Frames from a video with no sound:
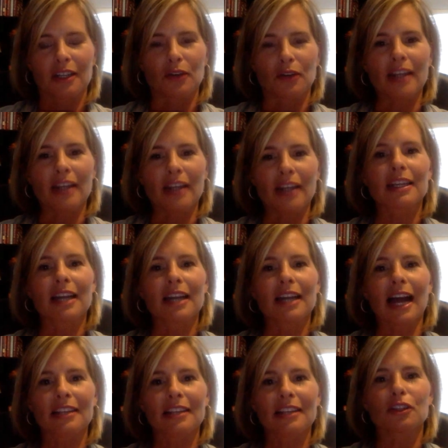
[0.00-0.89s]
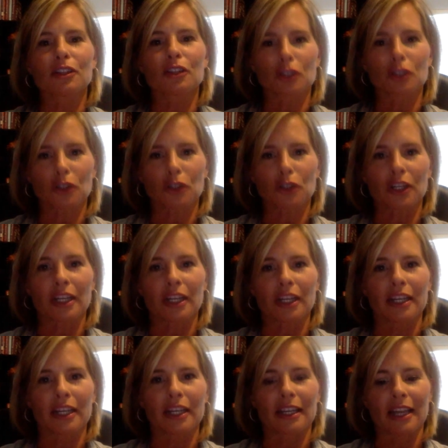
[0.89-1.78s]
kind of guiding the
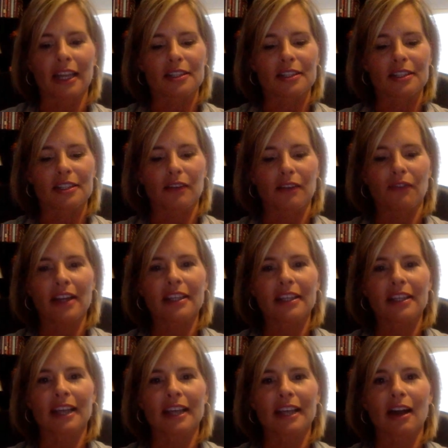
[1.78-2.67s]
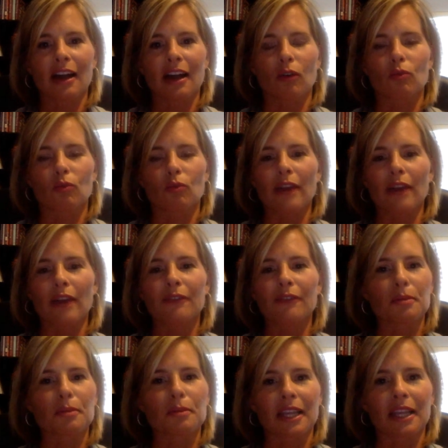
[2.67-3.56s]
learning and finding out right from
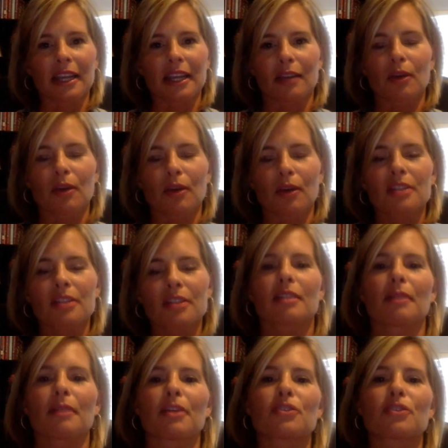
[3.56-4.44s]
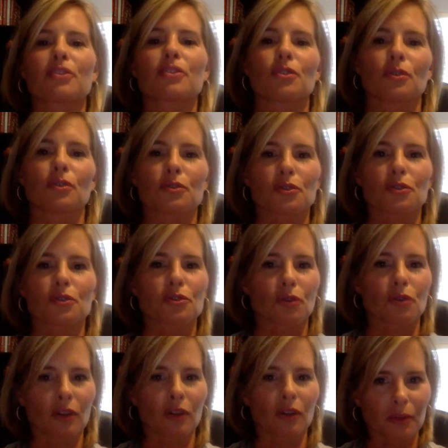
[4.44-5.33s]
the beginning, what is it that my students are
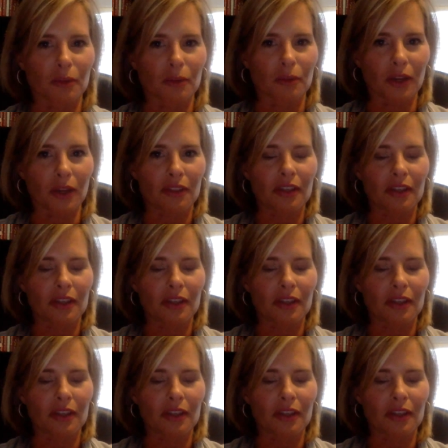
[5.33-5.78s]
struggling with,